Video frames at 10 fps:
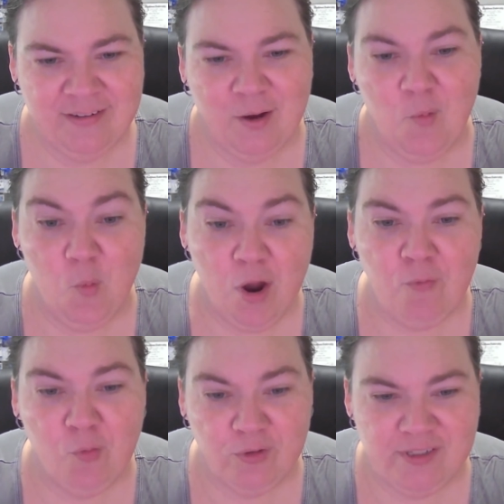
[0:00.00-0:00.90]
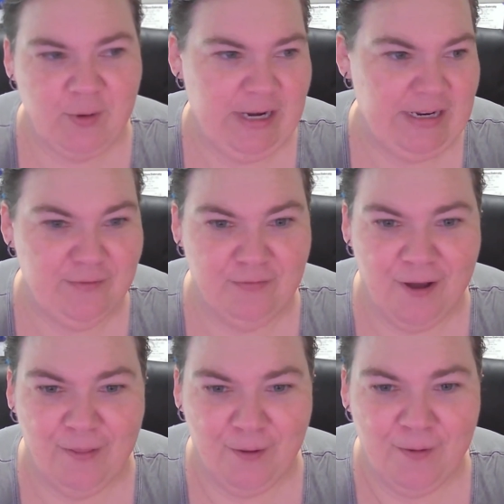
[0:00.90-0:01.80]
What rules do I need to
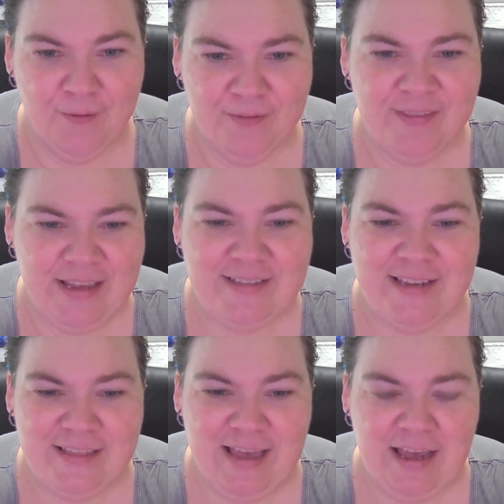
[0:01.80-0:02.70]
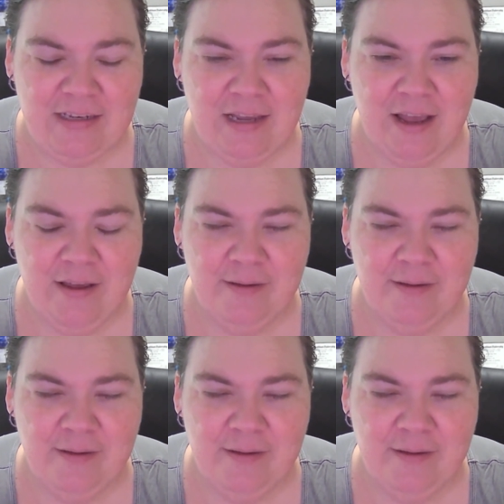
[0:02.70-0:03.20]
follow? Things like that.